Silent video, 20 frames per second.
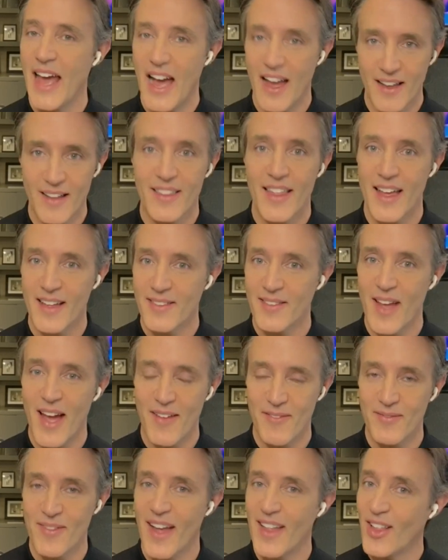yeah, that
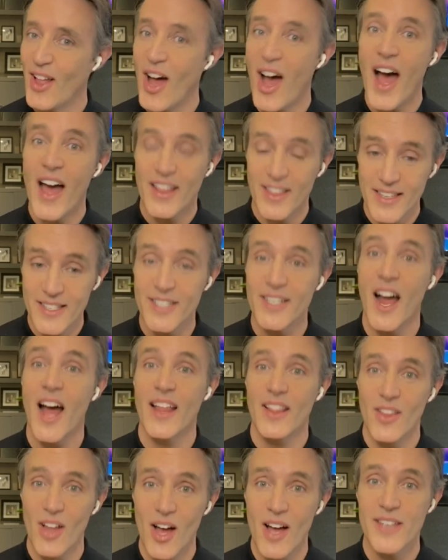I, I, I
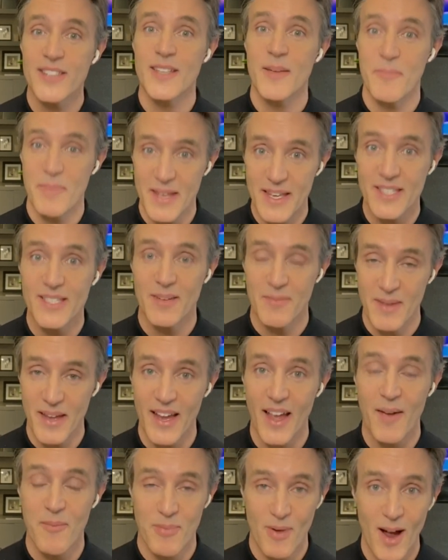listen. I lost a piece of
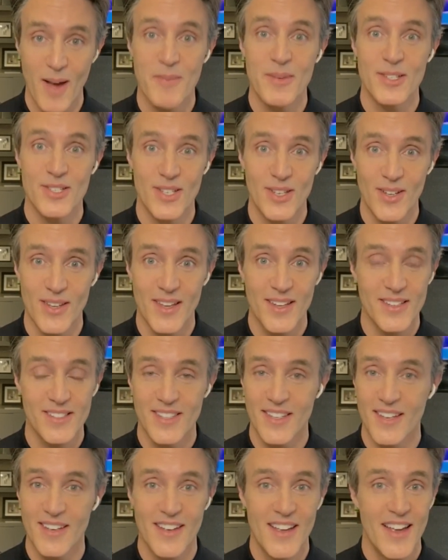me. I promise you.
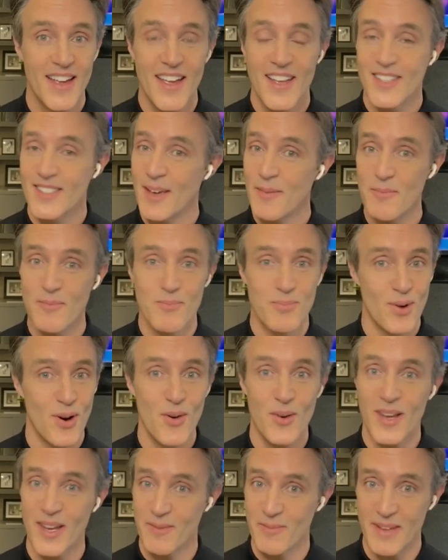There's a something
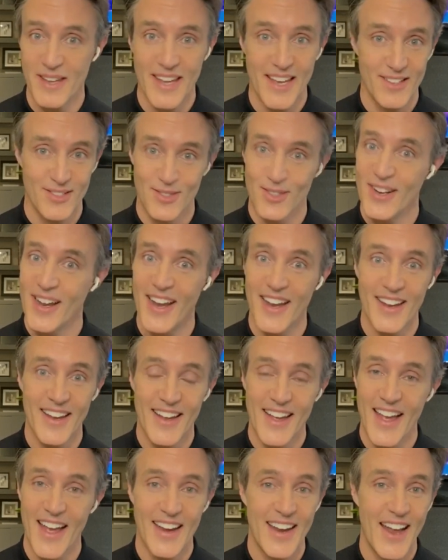broke in me
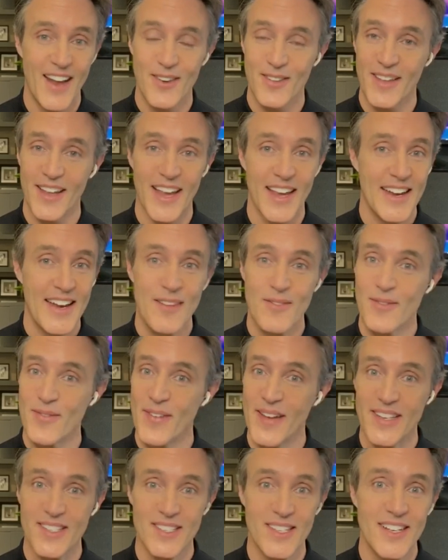yesterday, and well, I don't think I can
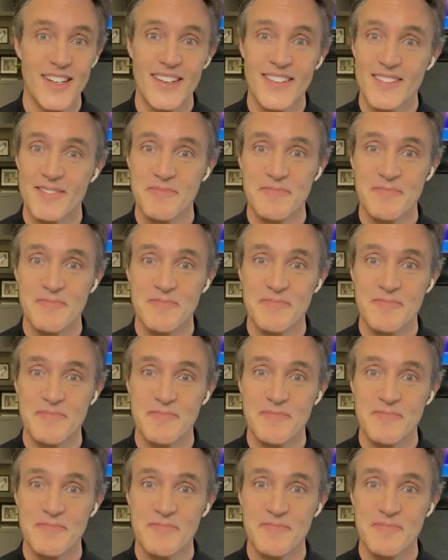ever fix it.